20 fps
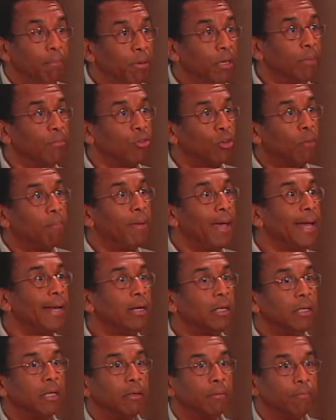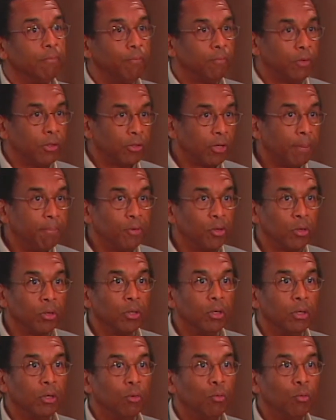beat him so badly that Sumner